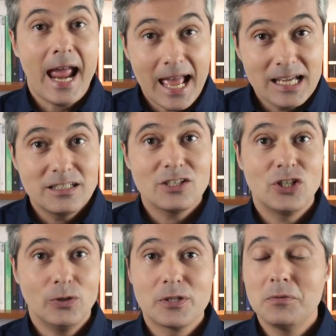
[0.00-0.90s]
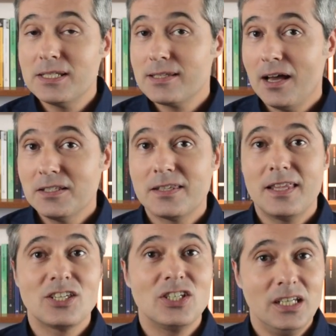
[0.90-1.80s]
And she also decides
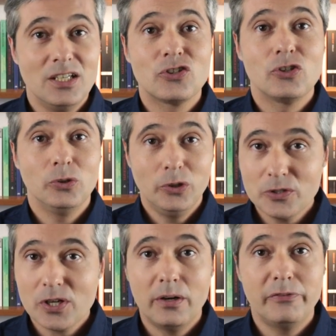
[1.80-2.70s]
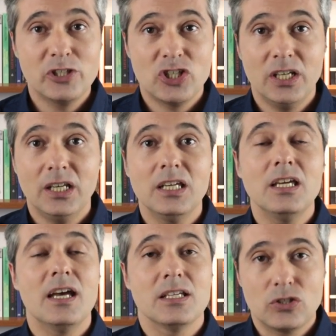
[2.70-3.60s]
that she needs to lose her
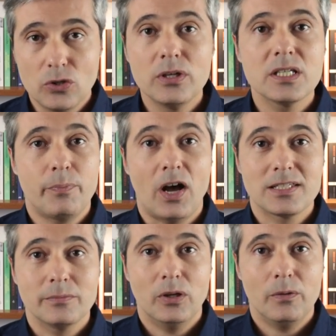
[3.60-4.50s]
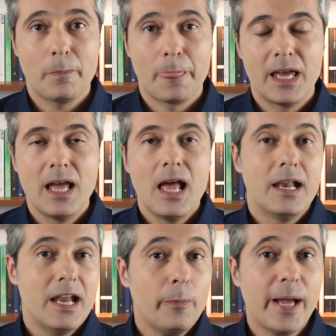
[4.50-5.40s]
virginity as soon as possible.
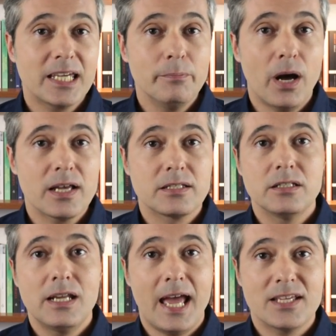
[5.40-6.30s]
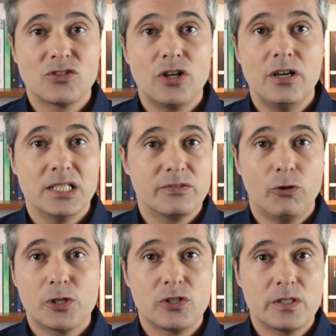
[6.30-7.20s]
Now back in Boston, Esther is
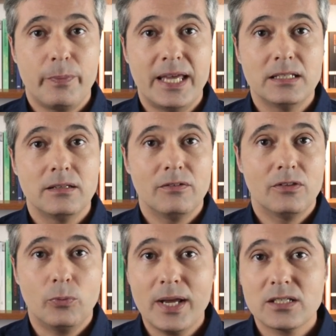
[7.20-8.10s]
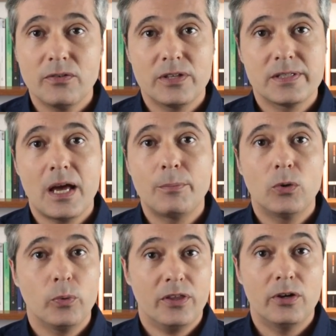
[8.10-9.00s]
forced to spend the rest of the
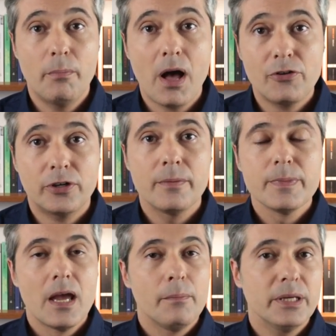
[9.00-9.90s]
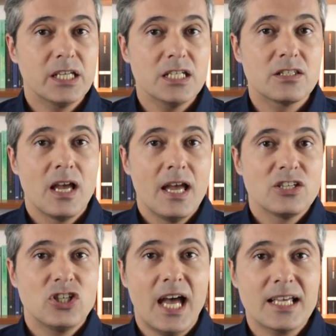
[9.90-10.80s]
summer with her mother because
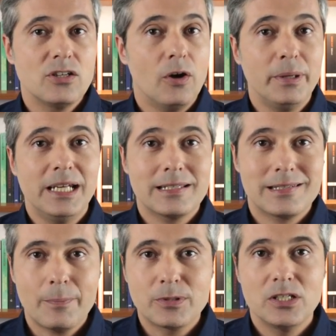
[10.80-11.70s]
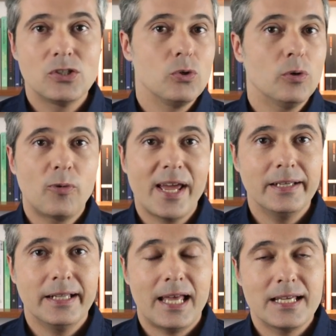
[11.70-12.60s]
she has not been accepted to a
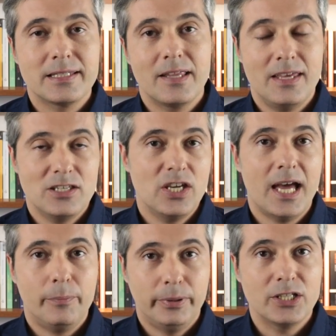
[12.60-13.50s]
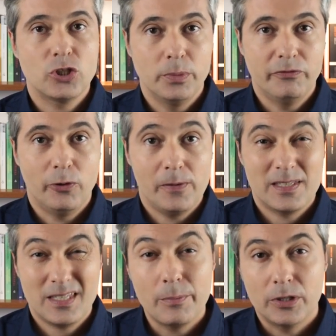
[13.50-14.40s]
writing class that she had applied to before
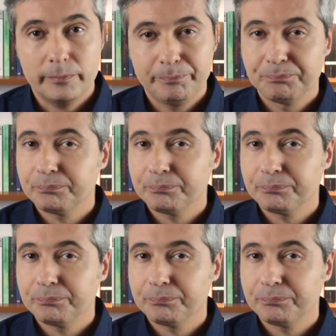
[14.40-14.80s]
the summer.